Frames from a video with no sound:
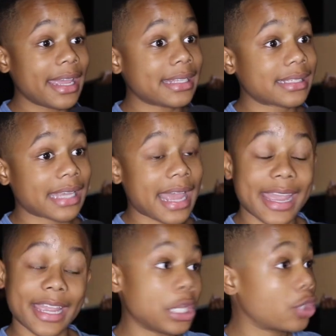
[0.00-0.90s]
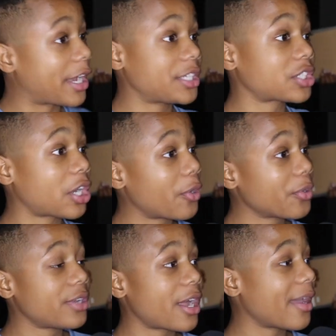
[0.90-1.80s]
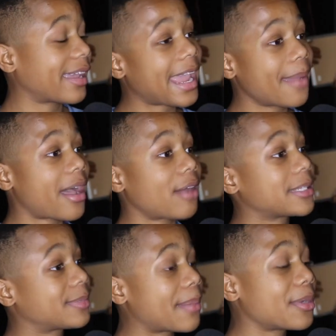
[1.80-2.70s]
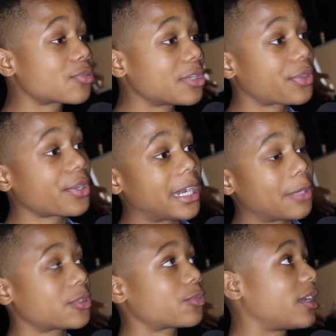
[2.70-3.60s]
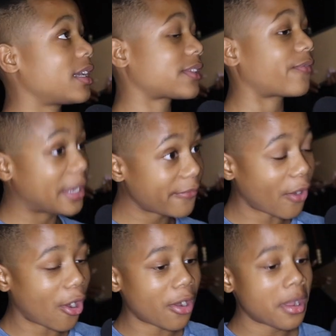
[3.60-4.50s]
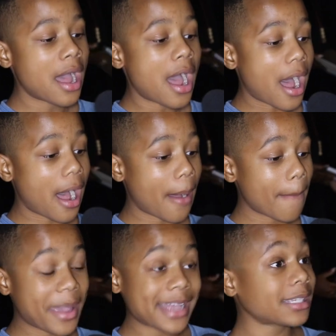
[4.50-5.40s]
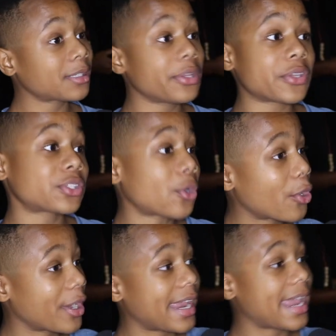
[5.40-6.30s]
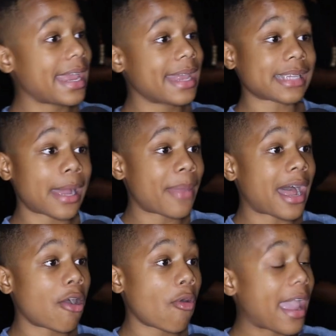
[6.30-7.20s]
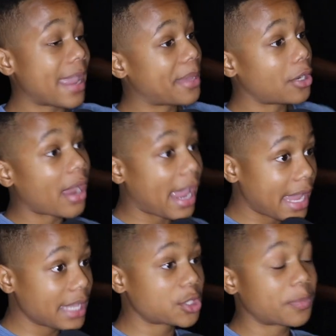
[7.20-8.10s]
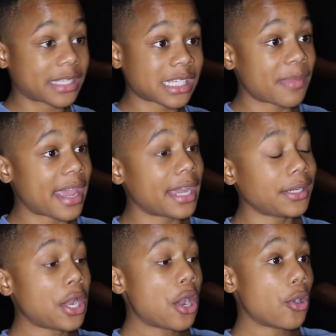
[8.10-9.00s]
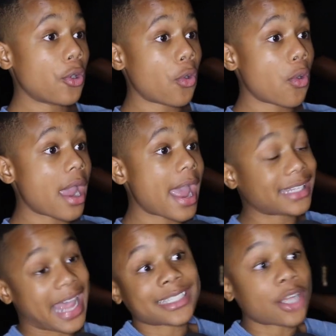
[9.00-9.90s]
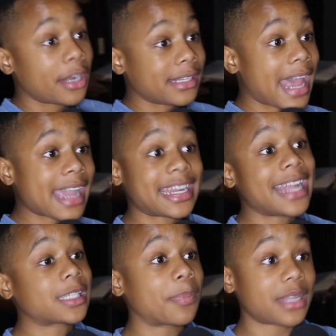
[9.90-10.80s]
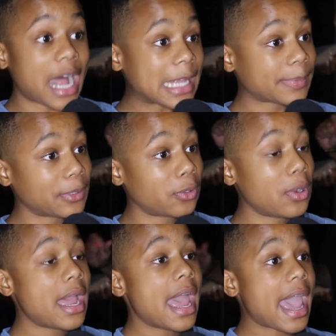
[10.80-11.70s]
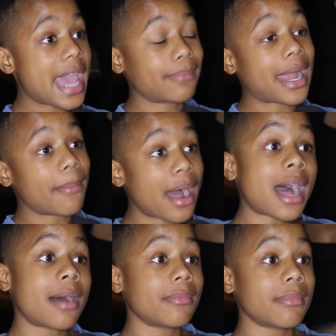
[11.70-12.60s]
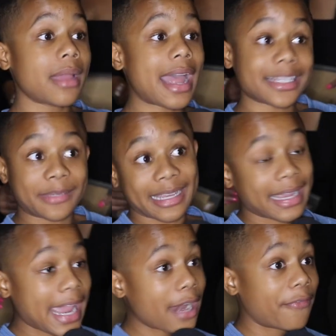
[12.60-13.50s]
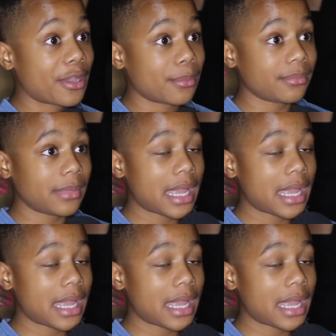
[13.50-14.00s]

it's a great show, you know. It came out September twenty-third, which was in fall. Um, basically, the story is about a middle-aged businessman who and has a heart attack and ends up in the hospital. And my mom ends up taking care of him,